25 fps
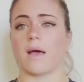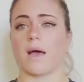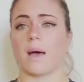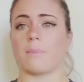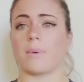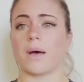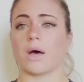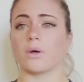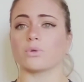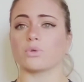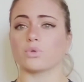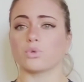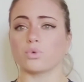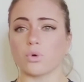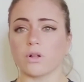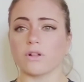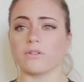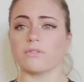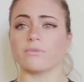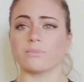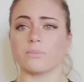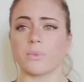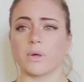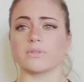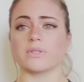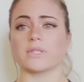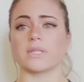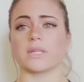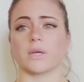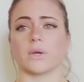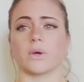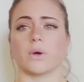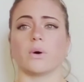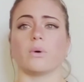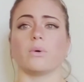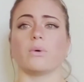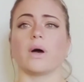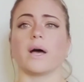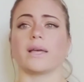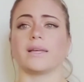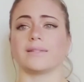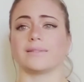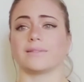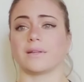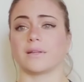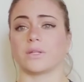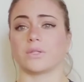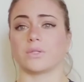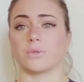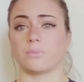About 12 months ago, I
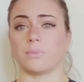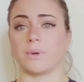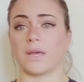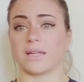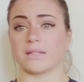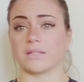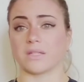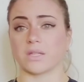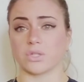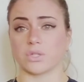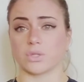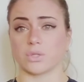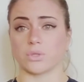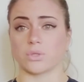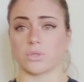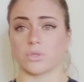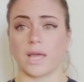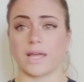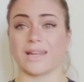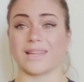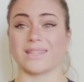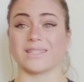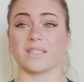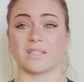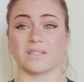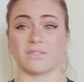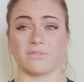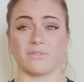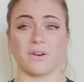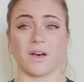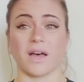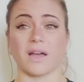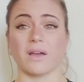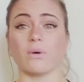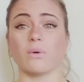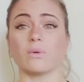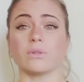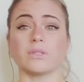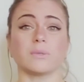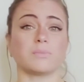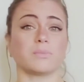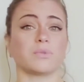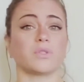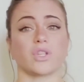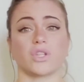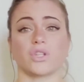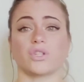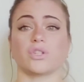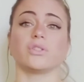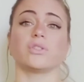started to pay attention and identify all the
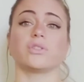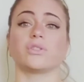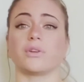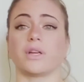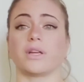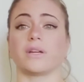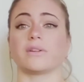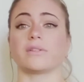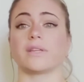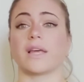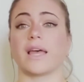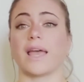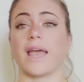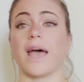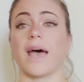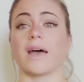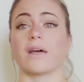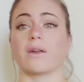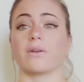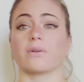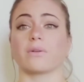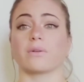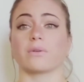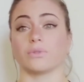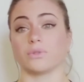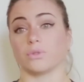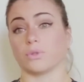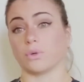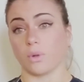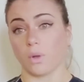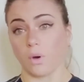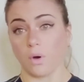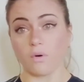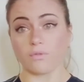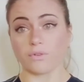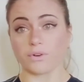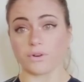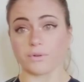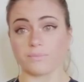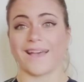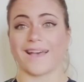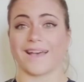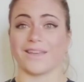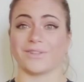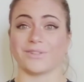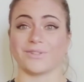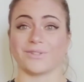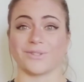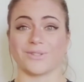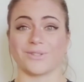potential triggers I had control over.
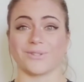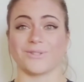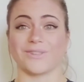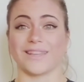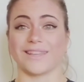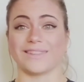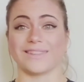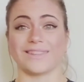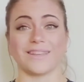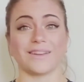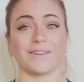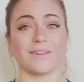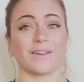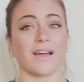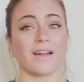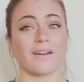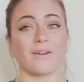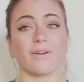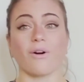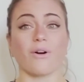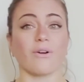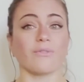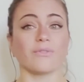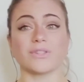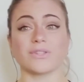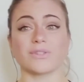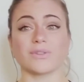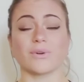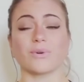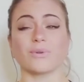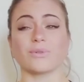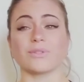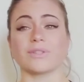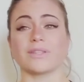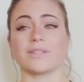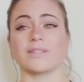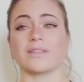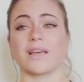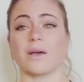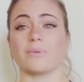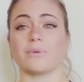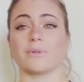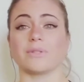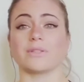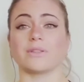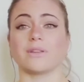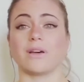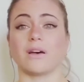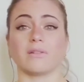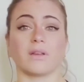I understood that there are obvious causes I
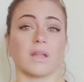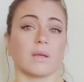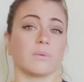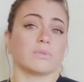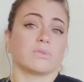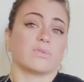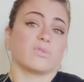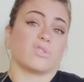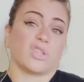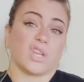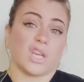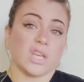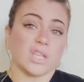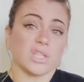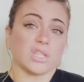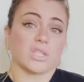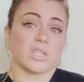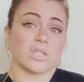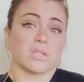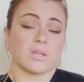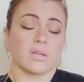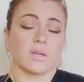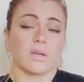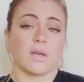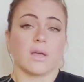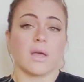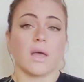was unable to change,